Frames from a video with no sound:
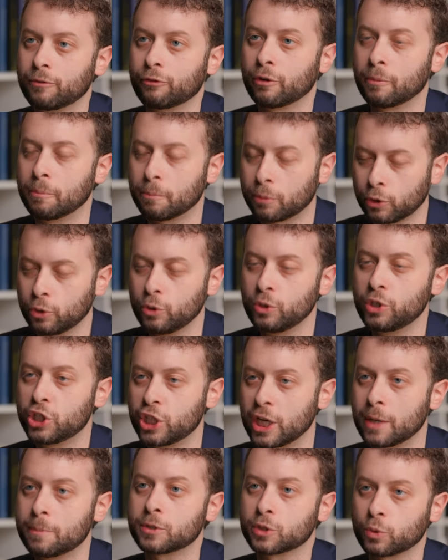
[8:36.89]
from blue
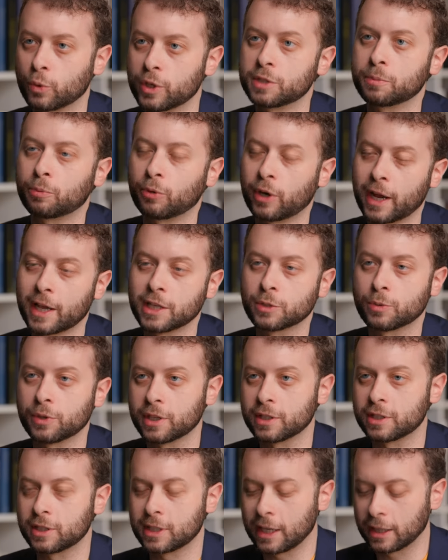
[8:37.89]
chip Swiss brands
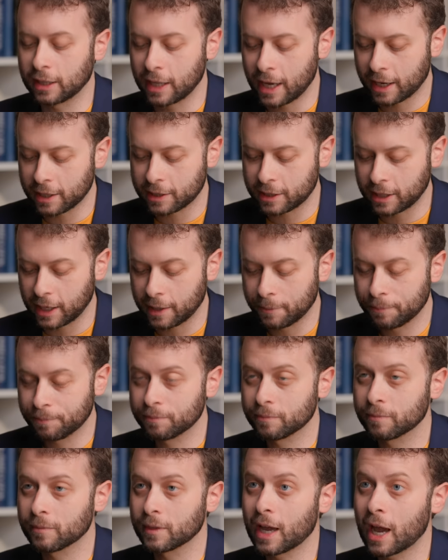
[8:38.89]
with insane legacy.
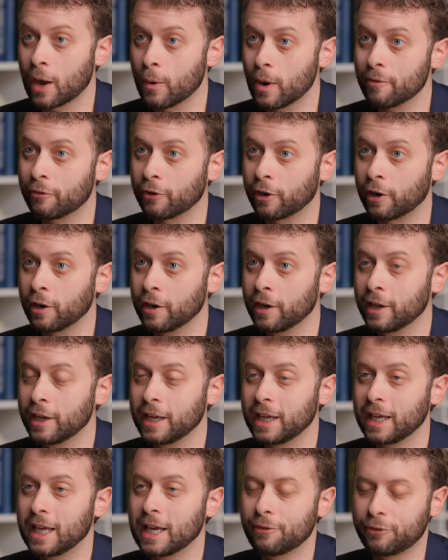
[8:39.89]
However,
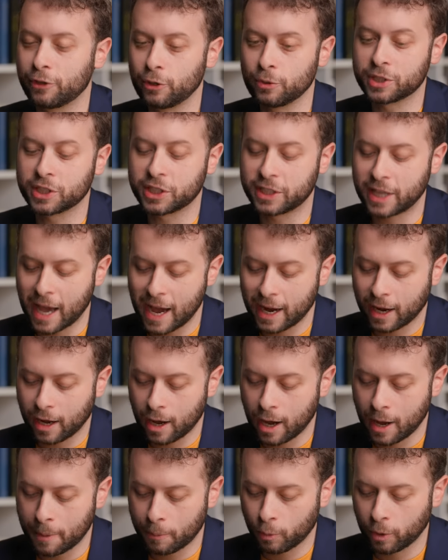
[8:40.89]
if you
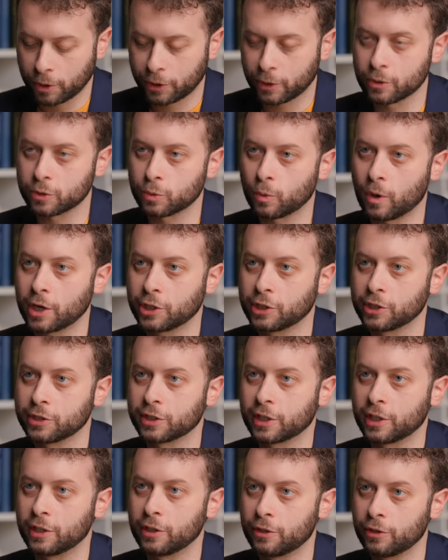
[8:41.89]
stack up what those
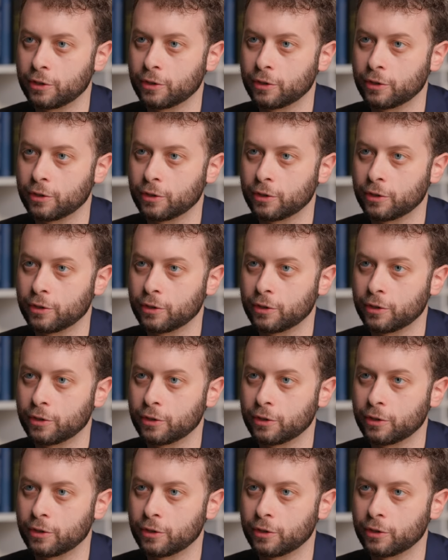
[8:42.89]
watches can